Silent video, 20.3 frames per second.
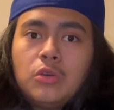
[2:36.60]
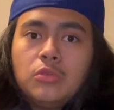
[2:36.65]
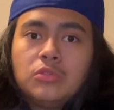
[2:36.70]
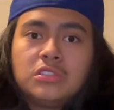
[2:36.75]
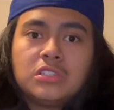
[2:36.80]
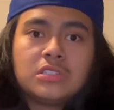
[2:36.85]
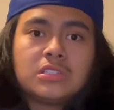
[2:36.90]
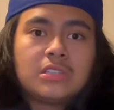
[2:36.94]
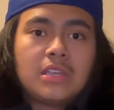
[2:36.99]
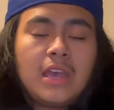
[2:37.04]

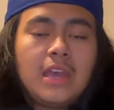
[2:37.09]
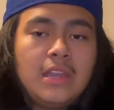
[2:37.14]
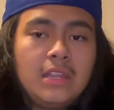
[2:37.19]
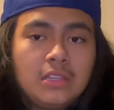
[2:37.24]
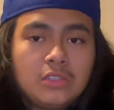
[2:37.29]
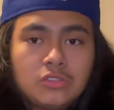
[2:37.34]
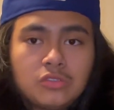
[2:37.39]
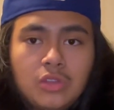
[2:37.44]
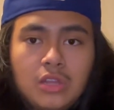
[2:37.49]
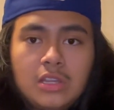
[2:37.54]
just
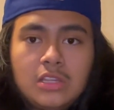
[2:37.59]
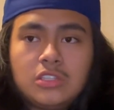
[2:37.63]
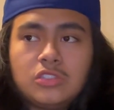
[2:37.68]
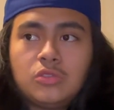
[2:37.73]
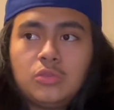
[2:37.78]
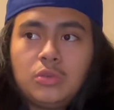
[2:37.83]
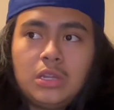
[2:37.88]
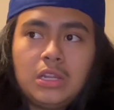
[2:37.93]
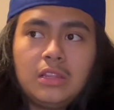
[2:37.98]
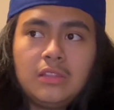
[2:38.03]
heading straight
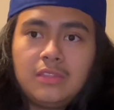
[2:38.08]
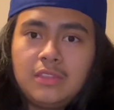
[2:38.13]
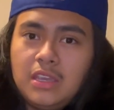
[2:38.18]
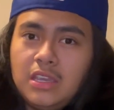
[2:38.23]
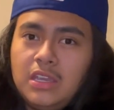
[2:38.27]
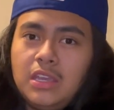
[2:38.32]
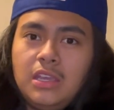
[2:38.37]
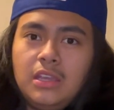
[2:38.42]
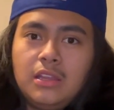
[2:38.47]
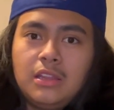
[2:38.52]
into it and
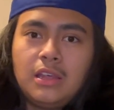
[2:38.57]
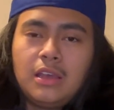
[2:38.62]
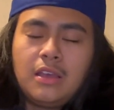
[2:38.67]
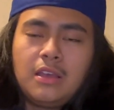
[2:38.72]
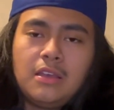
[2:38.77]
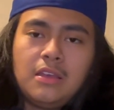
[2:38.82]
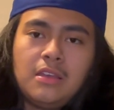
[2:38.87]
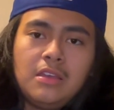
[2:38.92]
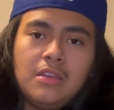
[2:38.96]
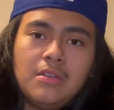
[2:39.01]
thinking
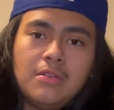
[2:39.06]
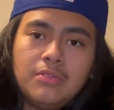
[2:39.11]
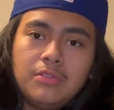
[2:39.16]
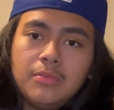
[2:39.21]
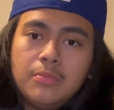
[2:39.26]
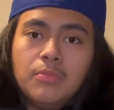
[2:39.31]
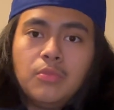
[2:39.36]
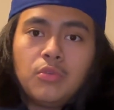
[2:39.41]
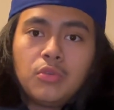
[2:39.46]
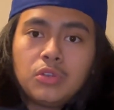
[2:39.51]
that the
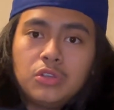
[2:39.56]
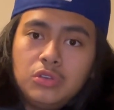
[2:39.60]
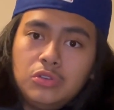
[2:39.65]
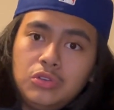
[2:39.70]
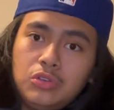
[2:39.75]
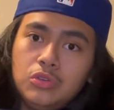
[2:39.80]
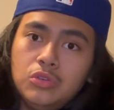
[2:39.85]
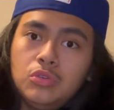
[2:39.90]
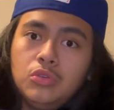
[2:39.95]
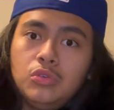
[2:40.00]
more you
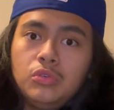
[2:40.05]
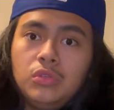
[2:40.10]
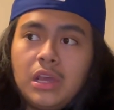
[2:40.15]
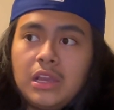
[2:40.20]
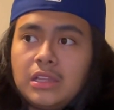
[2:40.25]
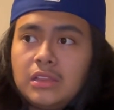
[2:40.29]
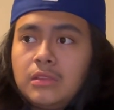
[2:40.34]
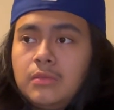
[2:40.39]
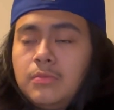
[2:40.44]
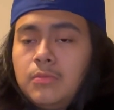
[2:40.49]
do,
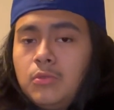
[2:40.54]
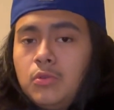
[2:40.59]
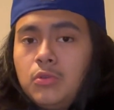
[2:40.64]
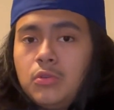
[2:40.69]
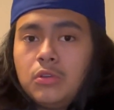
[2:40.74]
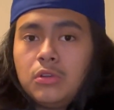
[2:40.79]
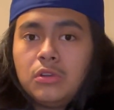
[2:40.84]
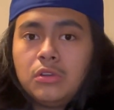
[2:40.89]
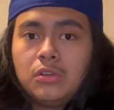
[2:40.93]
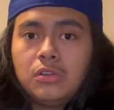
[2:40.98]
like the
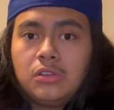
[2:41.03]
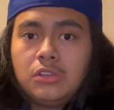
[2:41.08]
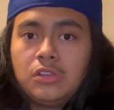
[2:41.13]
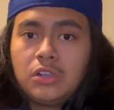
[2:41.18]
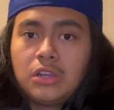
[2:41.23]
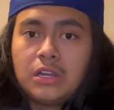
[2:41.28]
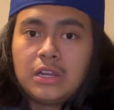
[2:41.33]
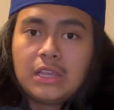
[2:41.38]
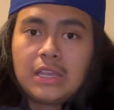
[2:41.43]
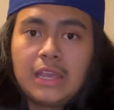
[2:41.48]
more you're
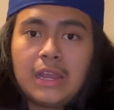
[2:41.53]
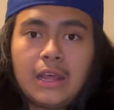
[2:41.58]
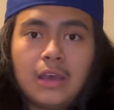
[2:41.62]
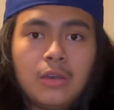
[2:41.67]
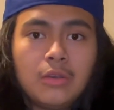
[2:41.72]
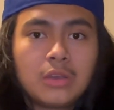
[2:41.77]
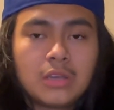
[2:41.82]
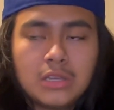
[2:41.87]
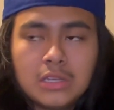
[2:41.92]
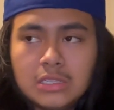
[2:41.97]
gonna get
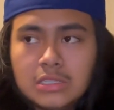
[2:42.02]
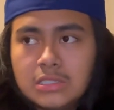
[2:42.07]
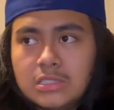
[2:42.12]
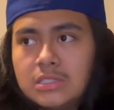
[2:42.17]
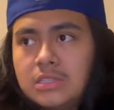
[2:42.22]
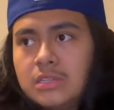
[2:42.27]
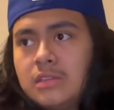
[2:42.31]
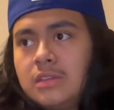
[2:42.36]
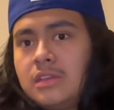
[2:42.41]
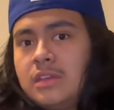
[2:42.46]
out.
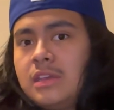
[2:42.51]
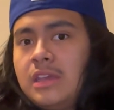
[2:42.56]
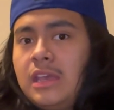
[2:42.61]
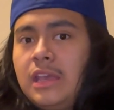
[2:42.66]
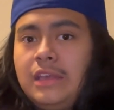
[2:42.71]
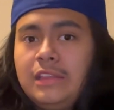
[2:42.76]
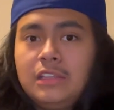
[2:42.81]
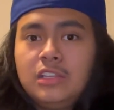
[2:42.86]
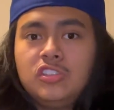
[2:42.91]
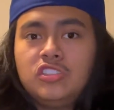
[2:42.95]
Because
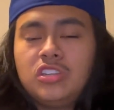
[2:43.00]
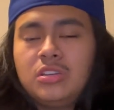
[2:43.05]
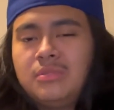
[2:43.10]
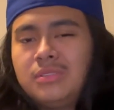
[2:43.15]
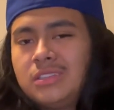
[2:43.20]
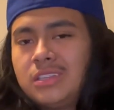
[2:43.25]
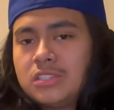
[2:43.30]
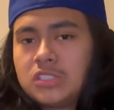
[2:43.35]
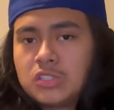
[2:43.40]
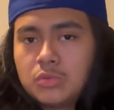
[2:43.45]
in the gym,
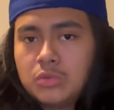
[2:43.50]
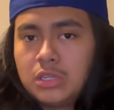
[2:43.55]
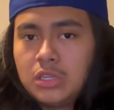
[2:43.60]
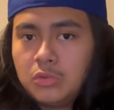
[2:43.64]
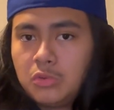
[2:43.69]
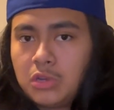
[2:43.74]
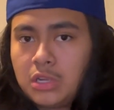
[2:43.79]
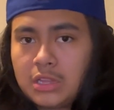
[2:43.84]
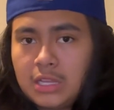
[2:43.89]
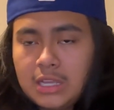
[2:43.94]
it doesn't really
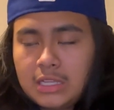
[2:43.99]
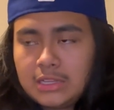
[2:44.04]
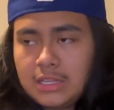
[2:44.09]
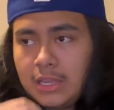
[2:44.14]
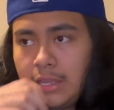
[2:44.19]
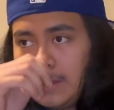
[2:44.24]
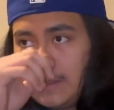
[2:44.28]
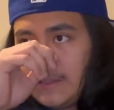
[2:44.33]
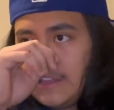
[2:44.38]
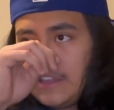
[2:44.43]
work like
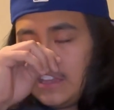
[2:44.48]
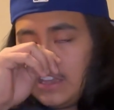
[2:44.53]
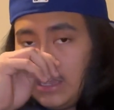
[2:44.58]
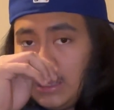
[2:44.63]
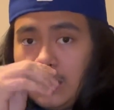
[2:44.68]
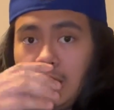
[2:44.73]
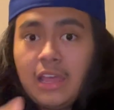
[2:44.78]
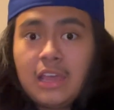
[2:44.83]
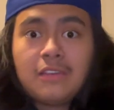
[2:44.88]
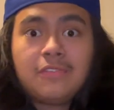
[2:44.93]
that.
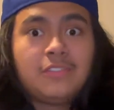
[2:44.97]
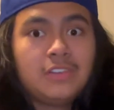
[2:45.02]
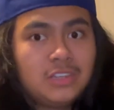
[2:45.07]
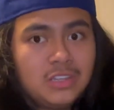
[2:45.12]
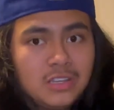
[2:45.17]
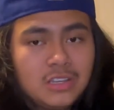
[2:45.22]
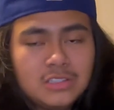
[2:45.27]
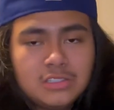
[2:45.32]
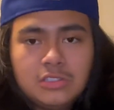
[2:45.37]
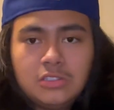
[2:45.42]
In life, it
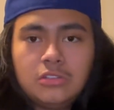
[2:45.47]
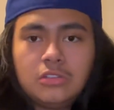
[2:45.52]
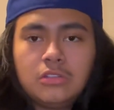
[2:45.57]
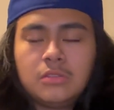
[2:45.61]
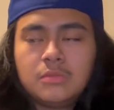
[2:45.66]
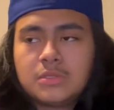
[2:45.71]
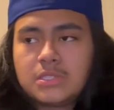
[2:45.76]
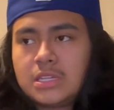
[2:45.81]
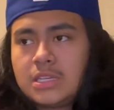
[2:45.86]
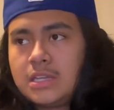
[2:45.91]
does. You know what
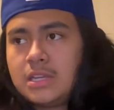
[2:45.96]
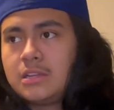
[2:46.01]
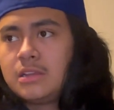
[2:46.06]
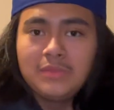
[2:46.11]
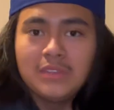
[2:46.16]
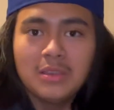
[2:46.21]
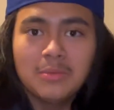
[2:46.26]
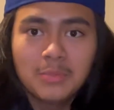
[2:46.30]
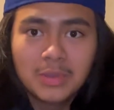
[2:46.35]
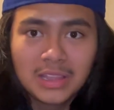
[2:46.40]
I'm saying?
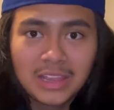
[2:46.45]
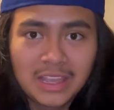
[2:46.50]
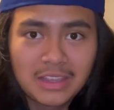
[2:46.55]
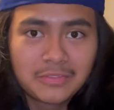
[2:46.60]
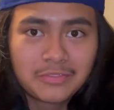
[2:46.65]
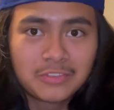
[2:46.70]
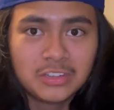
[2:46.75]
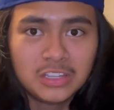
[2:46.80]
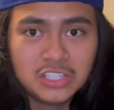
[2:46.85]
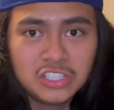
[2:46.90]
But like
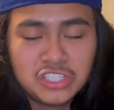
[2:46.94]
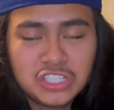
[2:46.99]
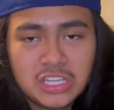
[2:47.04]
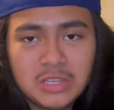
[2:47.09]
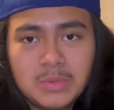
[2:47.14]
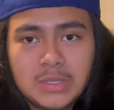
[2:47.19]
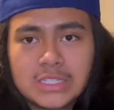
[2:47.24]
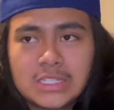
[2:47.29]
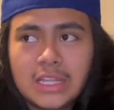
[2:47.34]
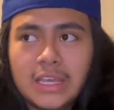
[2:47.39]
for the
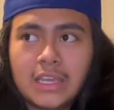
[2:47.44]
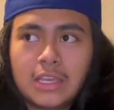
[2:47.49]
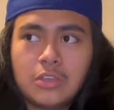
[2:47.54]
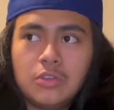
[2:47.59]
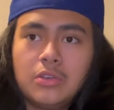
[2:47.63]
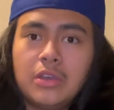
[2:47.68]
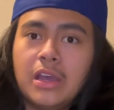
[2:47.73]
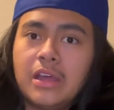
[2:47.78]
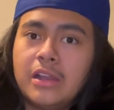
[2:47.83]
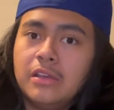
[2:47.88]
gym, it's like
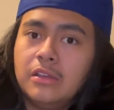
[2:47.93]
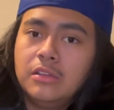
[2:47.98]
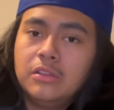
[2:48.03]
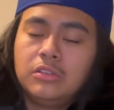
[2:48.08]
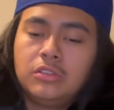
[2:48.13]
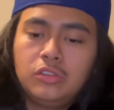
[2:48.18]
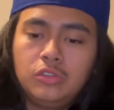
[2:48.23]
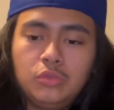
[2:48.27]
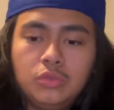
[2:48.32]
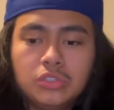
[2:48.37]
you gotta
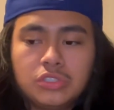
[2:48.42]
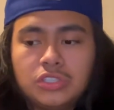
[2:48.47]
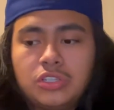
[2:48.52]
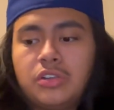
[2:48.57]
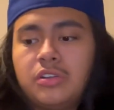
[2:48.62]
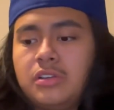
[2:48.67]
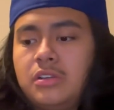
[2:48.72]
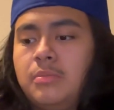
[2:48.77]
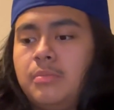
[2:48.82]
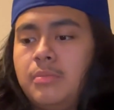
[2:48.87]
do a
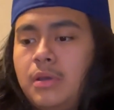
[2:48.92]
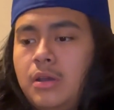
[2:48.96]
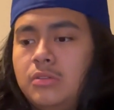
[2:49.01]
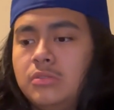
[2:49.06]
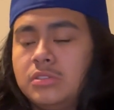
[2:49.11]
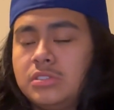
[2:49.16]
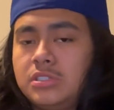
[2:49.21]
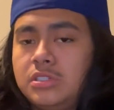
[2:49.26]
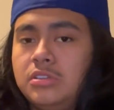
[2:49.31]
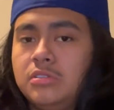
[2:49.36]
certain amount
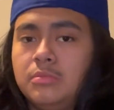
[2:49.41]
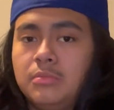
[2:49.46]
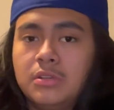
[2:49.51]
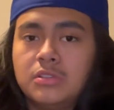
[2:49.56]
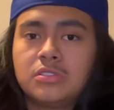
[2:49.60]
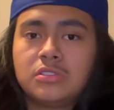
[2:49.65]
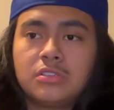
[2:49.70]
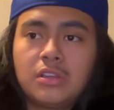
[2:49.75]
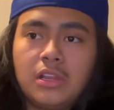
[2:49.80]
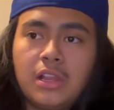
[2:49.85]
until your
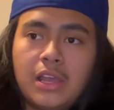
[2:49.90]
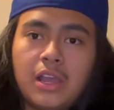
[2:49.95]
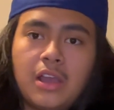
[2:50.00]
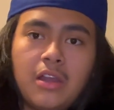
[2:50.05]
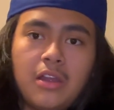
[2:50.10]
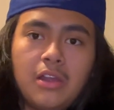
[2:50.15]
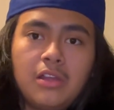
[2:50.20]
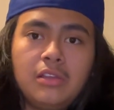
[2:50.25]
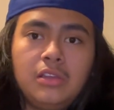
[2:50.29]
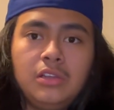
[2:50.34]
muscles are like, all
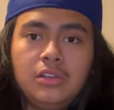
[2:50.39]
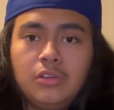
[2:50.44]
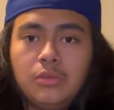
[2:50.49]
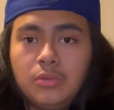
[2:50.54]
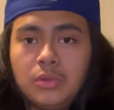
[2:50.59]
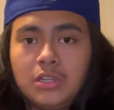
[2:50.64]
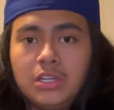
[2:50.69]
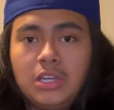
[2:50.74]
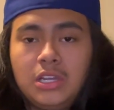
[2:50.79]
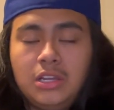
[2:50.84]
right,
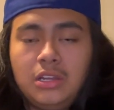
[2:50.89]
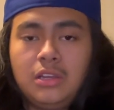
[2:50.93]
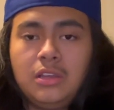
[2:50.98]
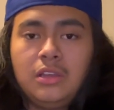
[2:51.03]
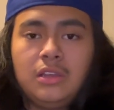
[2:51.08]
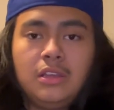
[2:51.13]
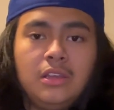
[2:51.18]
we're good,